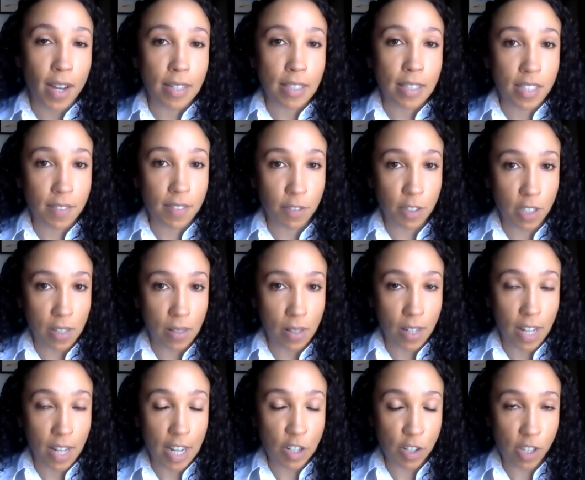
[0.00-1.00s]
delivered to the
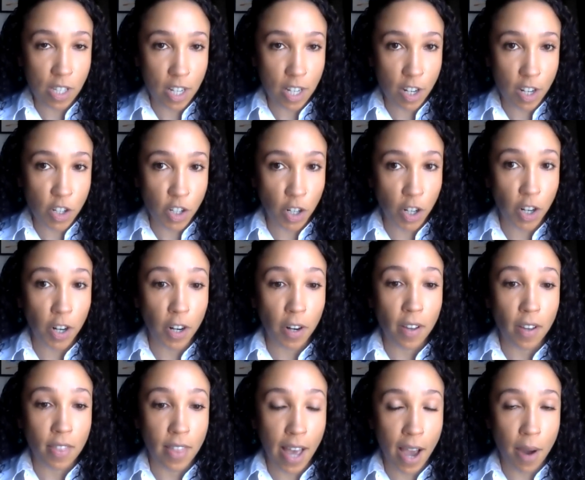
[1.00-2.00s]

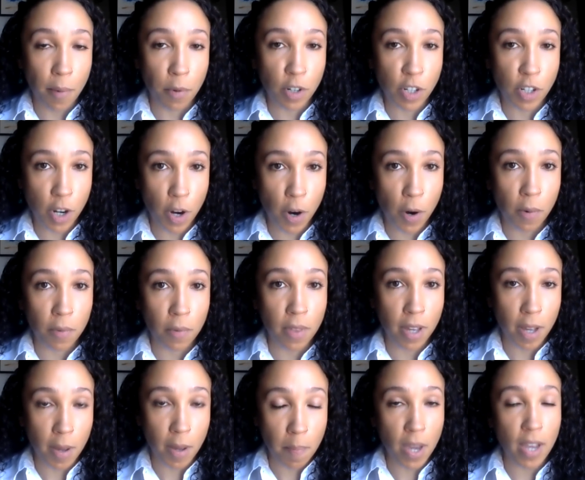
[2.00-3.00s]
legislature that would show
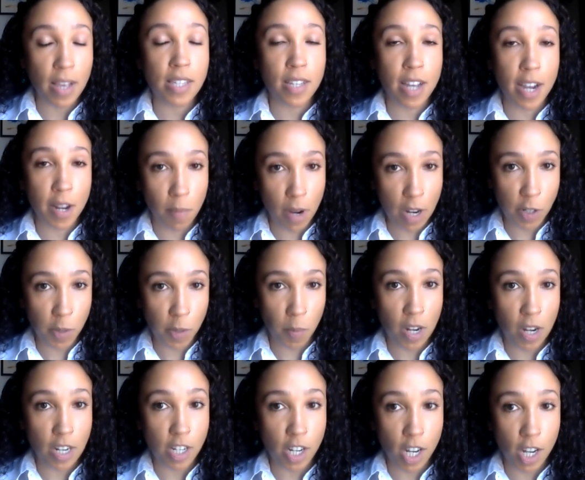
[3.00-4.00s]
the baseline
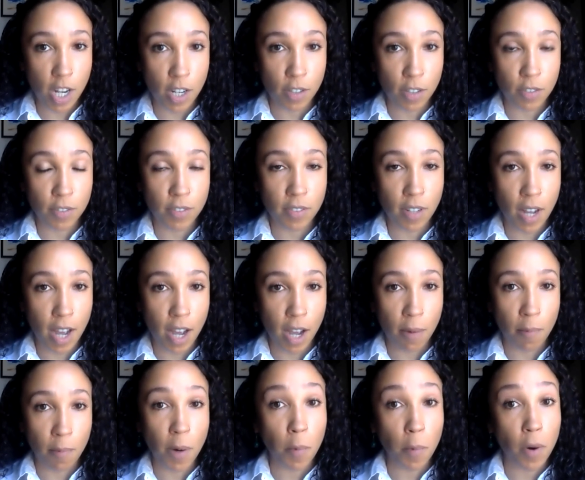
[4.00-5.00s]
measurement of
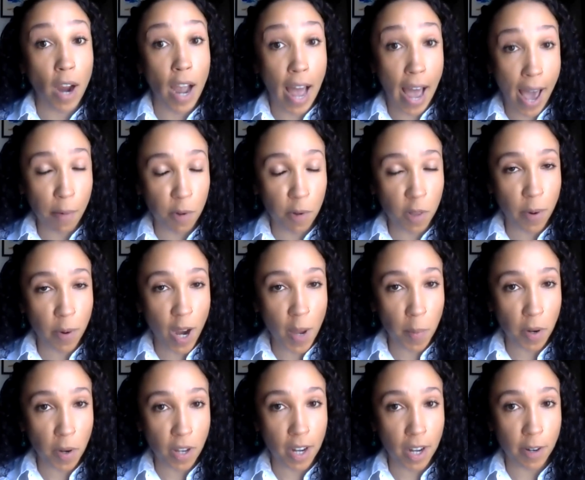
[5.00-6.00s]
where we're at with
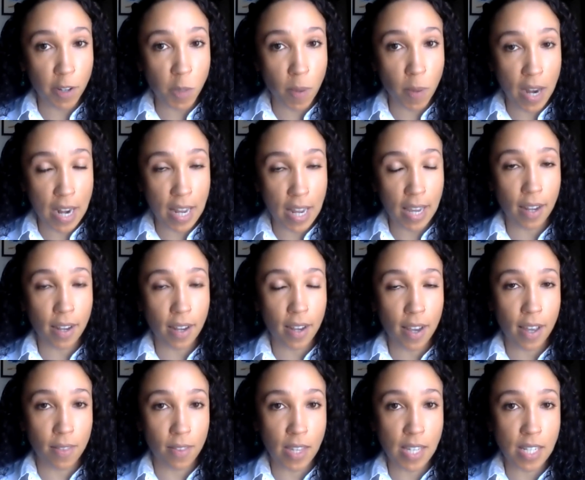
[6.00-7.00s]
primary care spending
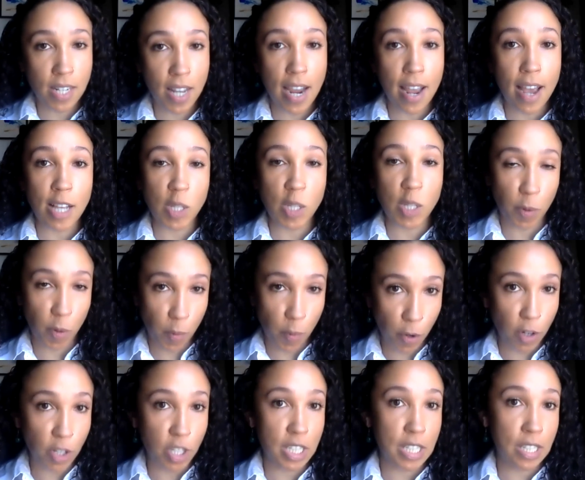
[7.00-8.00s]
in the state as a
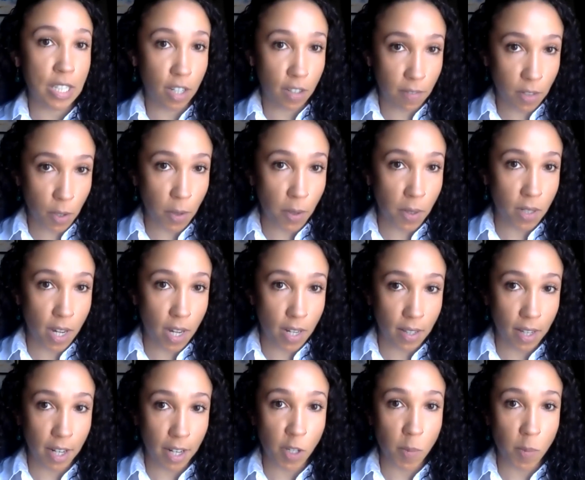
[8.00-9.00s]
proportion of total
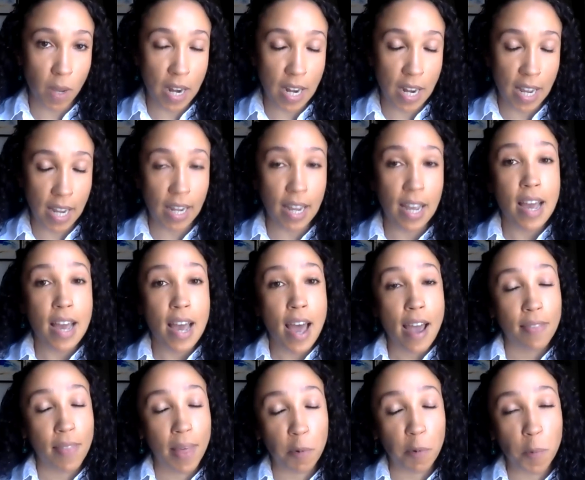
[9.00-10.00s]
healthcare spending.
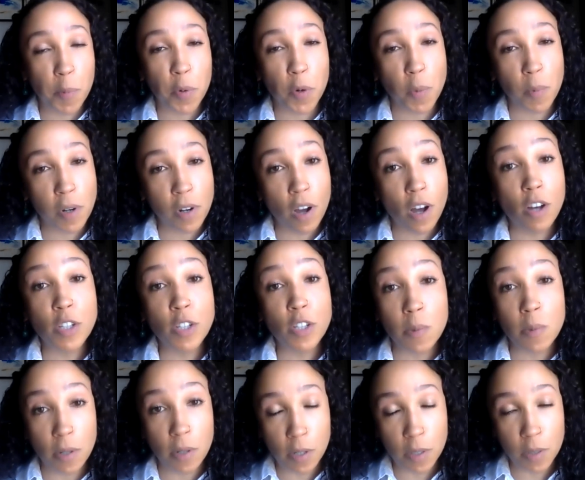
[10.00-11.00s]
And that report would
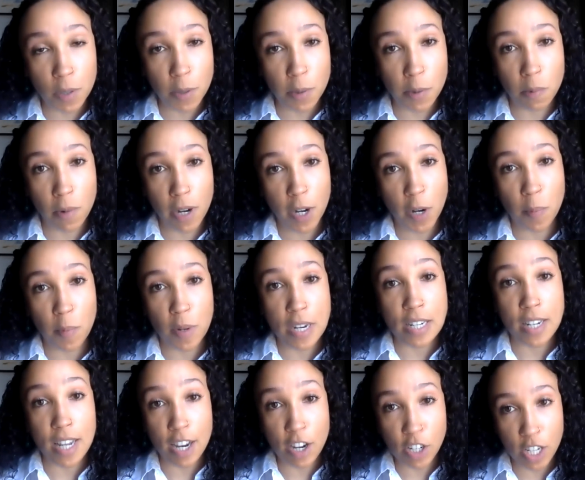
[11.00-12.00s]
also include
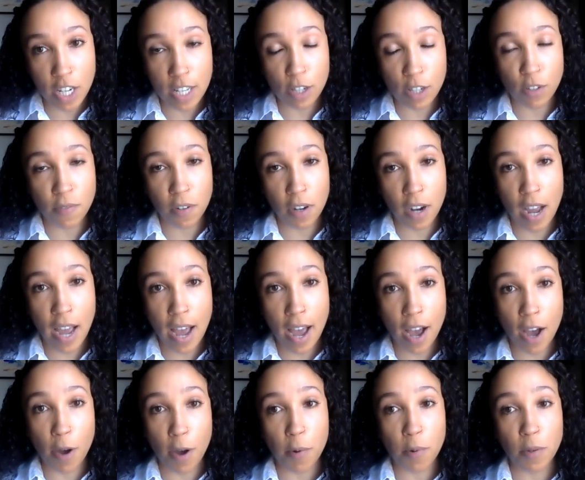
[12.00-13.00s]
recommendations for
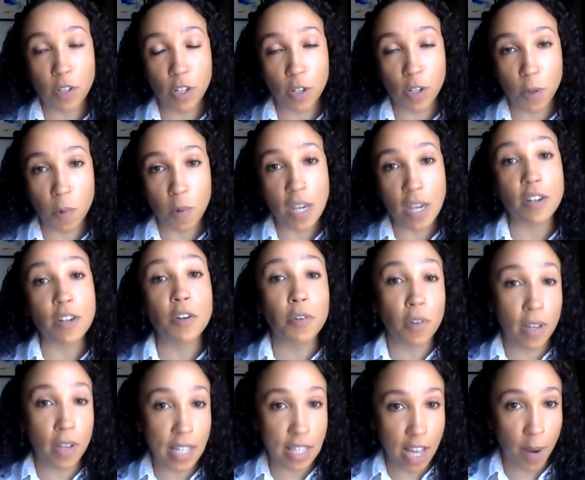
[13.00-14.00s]
how to
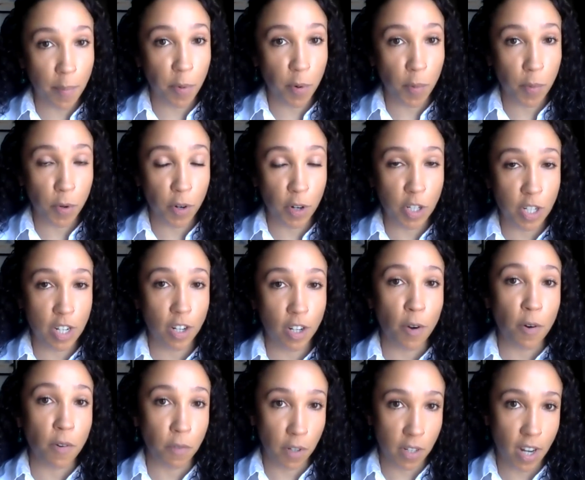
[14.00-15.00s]
increase that proportion
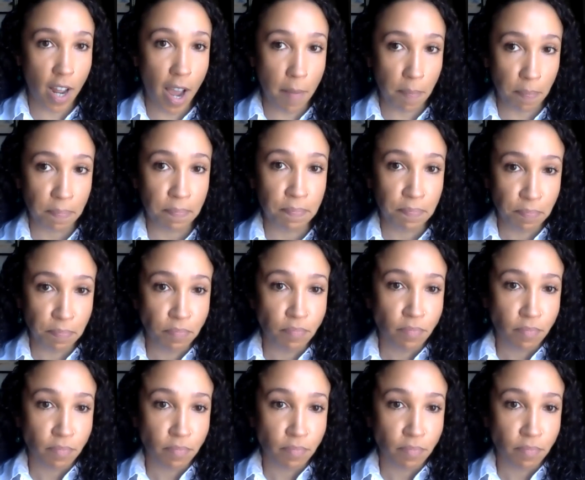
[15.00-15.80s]
over time.